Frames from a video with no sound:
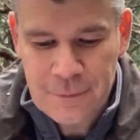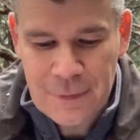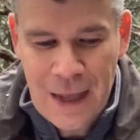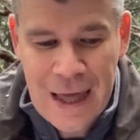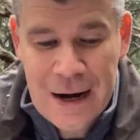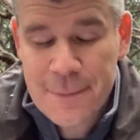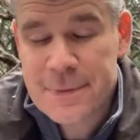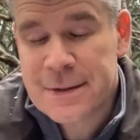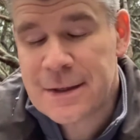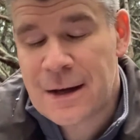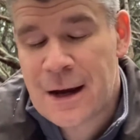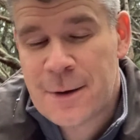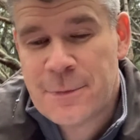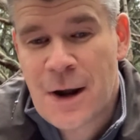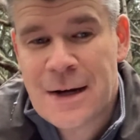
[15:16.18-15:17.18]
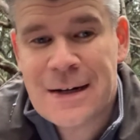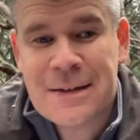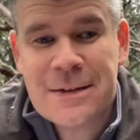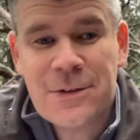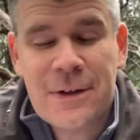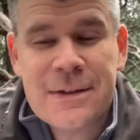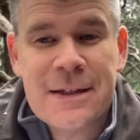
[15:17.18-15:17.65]
And I'm not
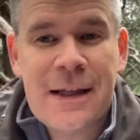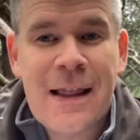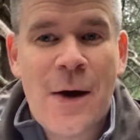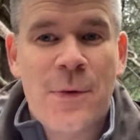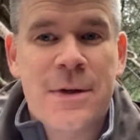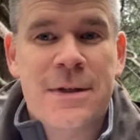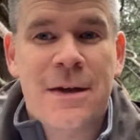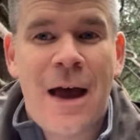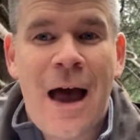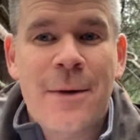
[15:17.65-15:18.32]
necessarily saying that was